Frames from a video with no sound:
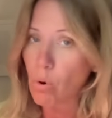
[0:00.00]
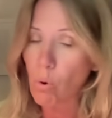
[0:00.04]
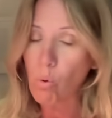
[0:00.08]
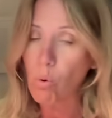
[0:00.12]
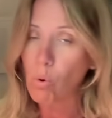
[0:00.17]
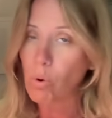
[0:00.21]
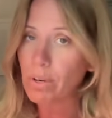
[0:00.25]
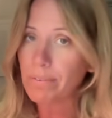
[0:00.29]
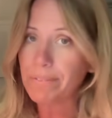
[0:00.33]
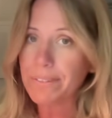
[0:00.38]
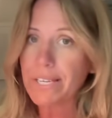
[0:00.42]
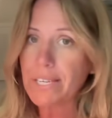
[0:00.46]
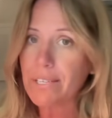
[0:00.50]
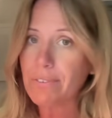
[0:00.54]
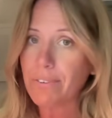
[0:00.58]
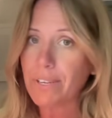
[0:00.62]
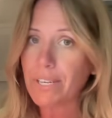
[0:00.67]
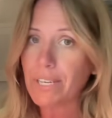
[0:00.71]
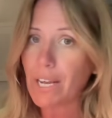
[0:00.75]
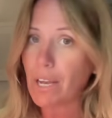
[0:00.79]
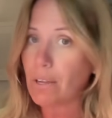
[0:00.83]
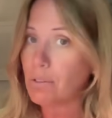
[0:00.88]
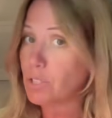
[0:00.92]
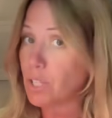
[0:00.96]
all of these
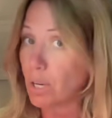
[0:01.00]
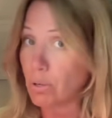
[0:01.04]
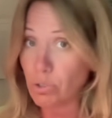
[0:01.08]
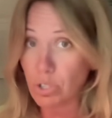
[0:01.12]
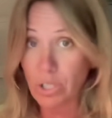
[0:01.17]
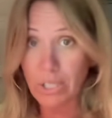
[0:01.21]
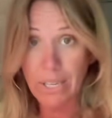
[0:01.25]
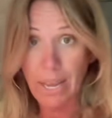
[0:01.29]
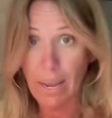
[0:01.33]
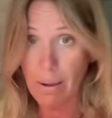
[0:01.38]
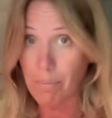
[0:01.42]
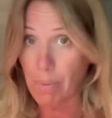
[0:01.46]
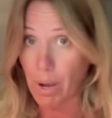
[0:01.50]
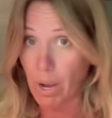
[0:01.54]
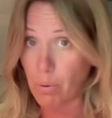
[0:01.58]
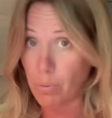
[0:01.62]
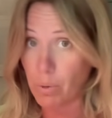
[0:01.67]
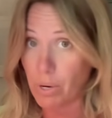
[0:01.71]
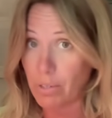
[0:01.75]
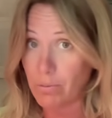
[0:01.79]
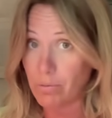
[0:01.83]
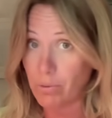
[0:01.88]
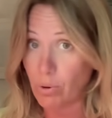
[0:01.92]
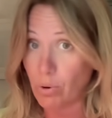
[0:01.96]
videos, don't just take my
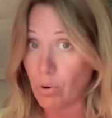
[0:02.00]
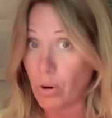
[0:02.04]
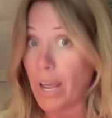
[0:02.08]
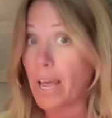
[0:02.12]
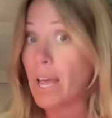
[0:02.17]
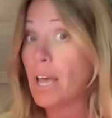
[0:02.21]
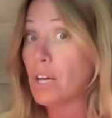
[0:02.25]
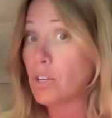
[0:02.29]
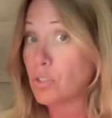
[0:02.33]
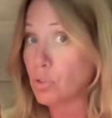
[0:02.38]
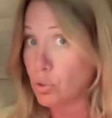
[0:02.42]
word for it.